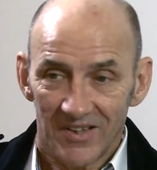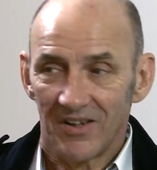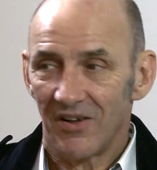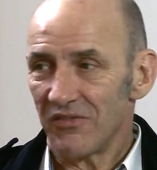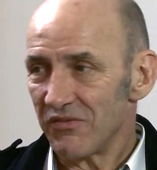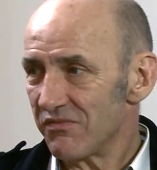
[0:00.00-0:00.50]

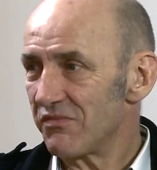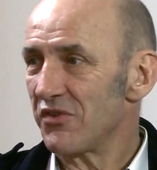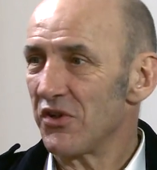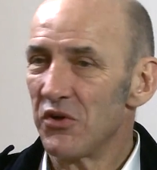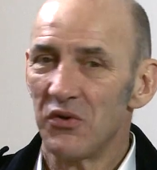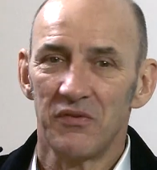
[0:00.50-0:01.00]
know, The
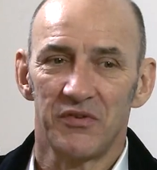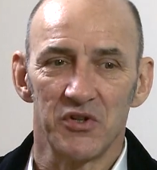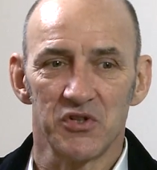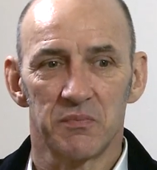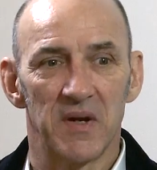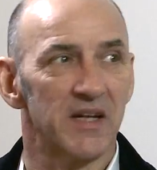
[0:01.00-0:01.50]
Who have
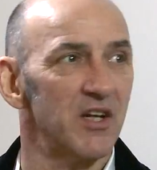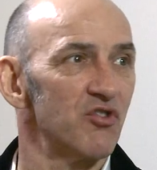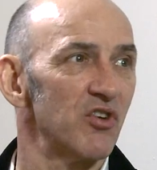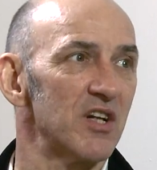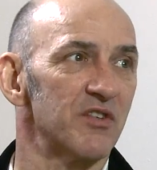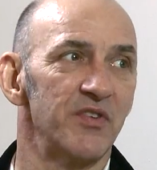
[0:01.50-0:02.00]
used backing
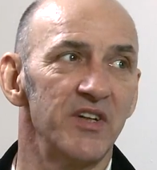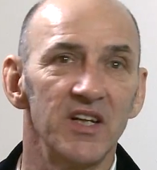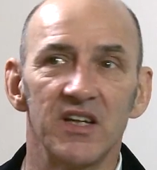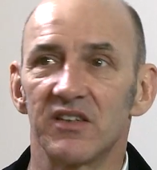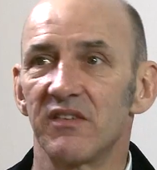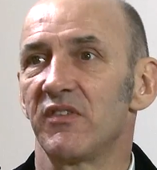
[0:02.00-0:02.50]
tracks for
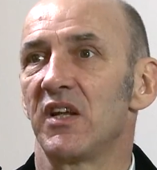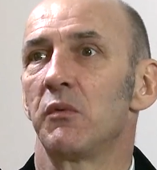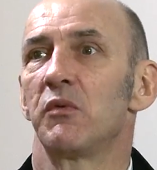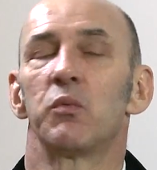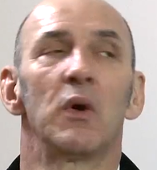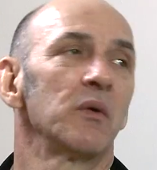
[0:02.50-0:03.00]
years, haven't they,
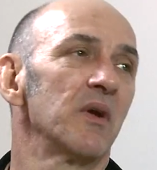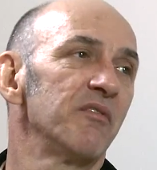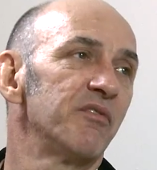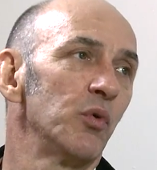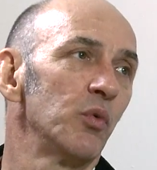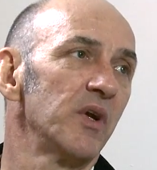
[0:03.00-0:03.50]
with Won't Get
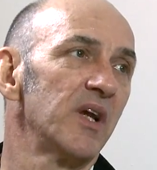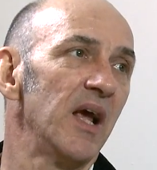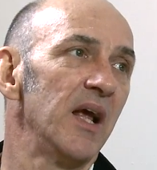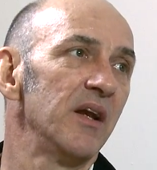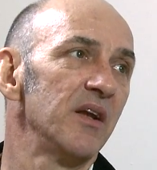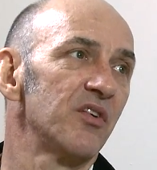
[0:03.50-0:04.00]
Fooled
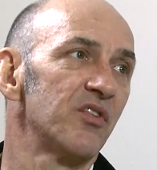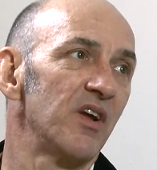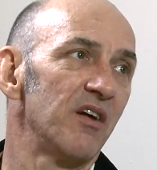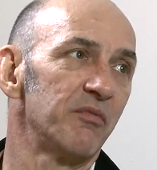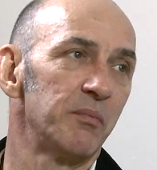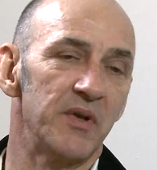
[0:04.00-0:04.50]
Again and
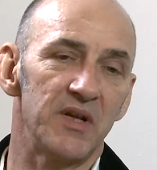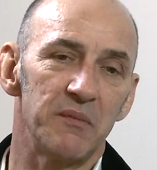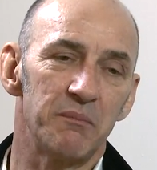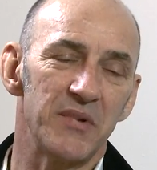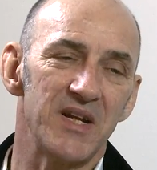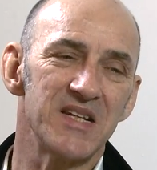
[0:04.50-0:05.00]
stuff, but
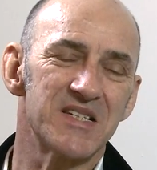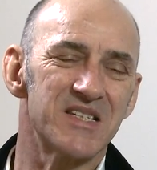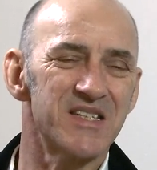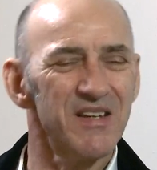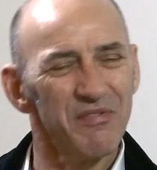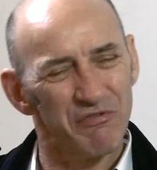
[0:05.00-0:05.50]
it's
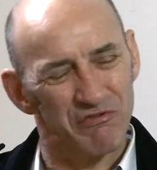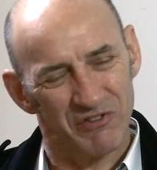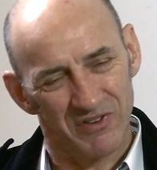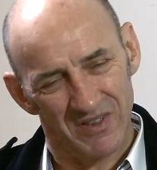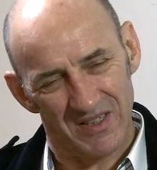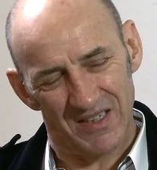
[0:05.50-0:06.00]

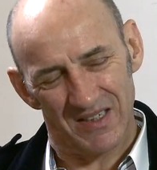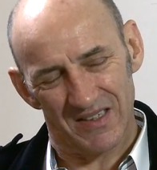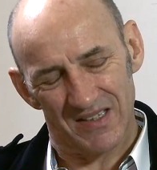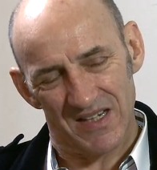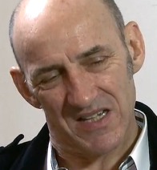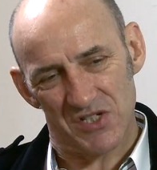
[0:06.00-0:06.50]
different.
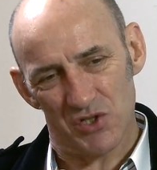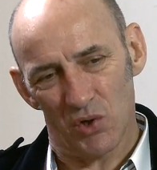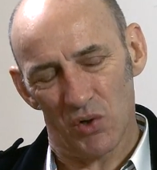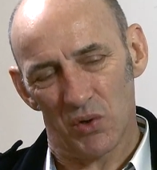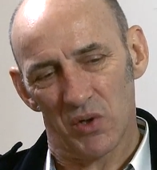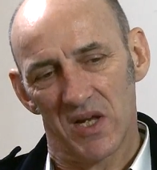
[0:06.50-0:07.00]
it's
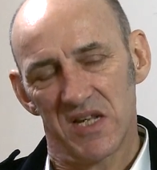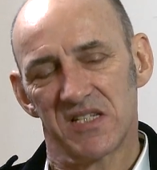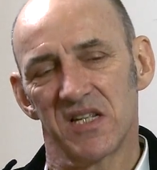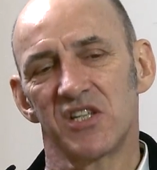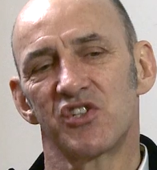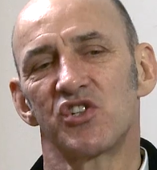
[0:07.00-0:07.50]
not,
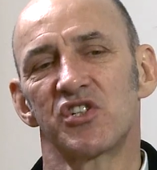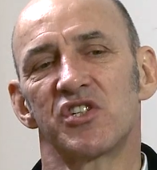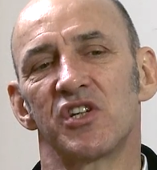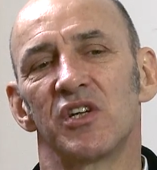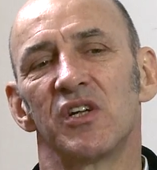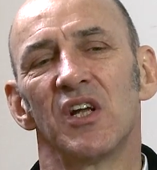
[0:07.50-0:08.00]
it's just
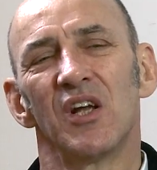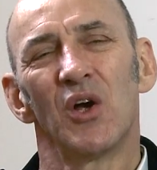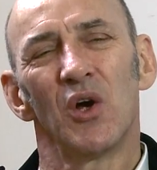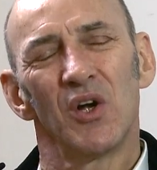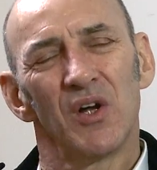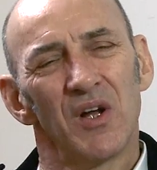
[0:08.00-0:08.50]

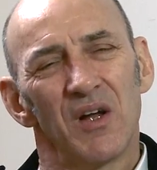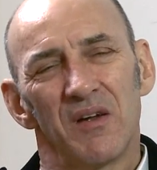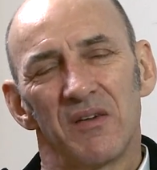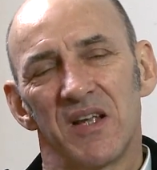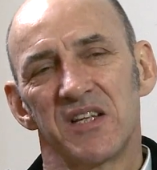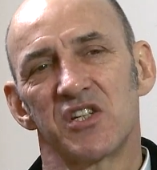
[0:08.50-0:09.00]

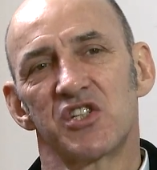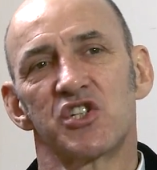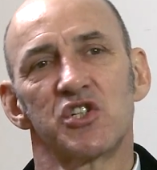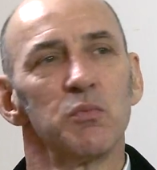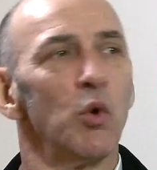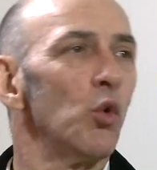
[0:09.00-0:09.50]
it's a
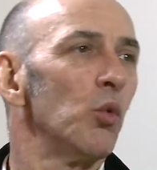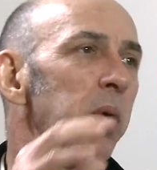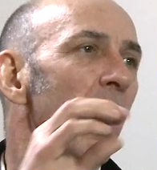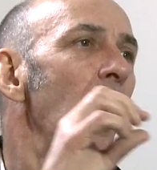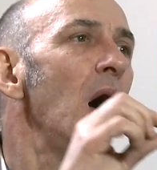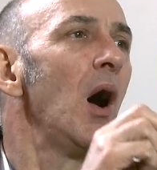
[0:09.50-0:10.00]
small
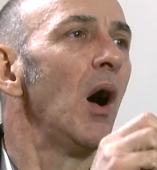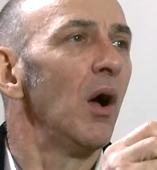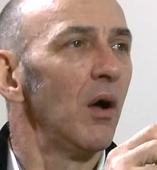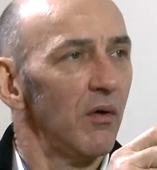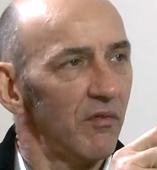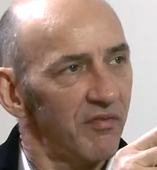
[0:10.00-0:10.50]

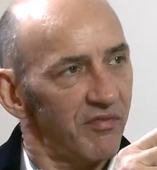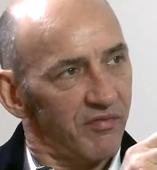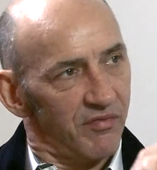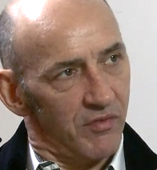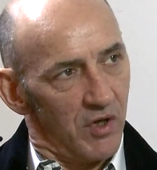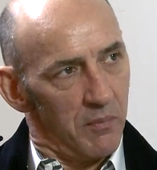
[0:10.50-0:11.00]
part
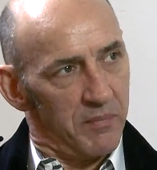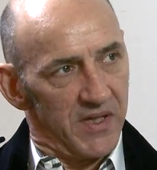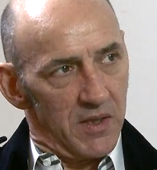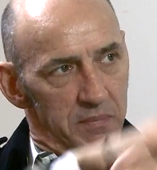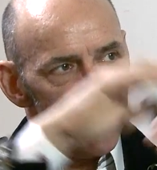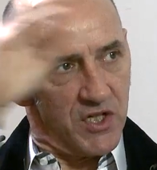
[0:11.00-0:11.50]
of a
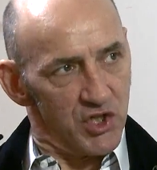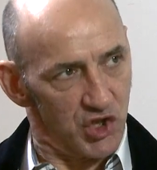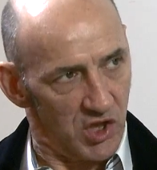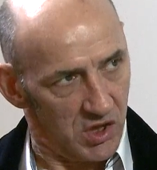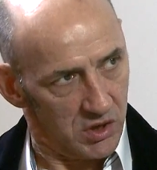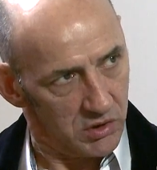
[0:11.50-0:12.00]
bigger
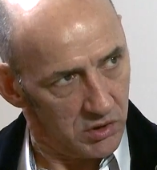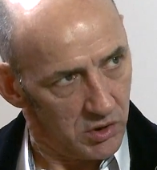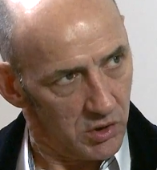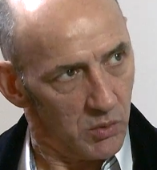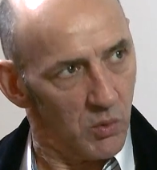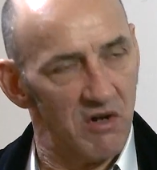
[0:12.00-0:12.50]
picture.
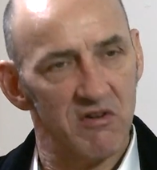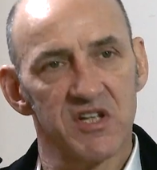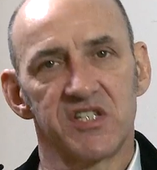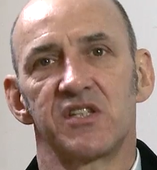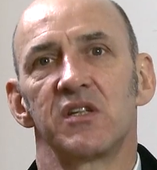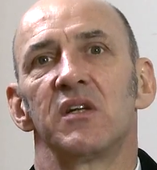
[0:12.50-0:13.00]

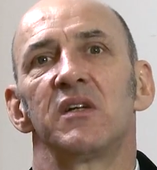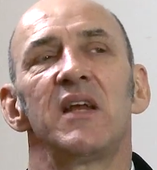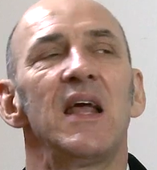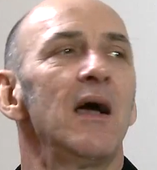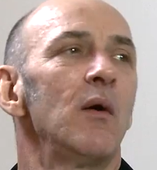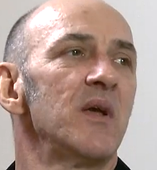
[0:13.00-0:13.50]
Whereas
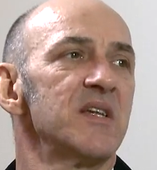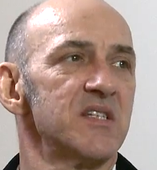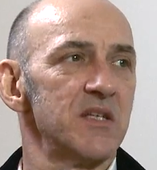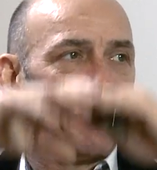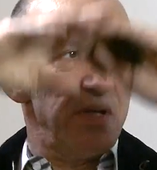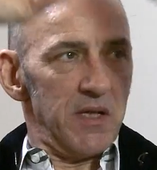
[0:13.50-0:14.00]
now it's
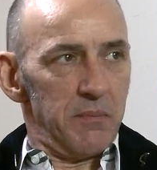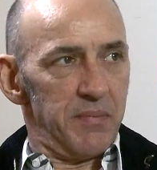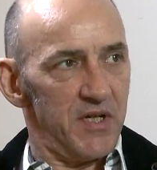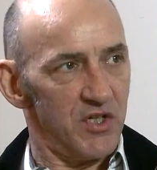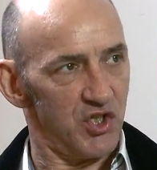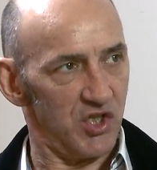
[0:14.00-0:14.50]
the bigger
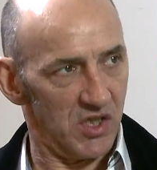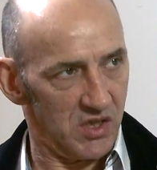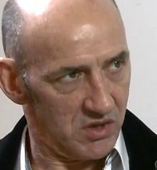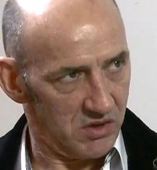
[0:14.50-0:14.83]
picture.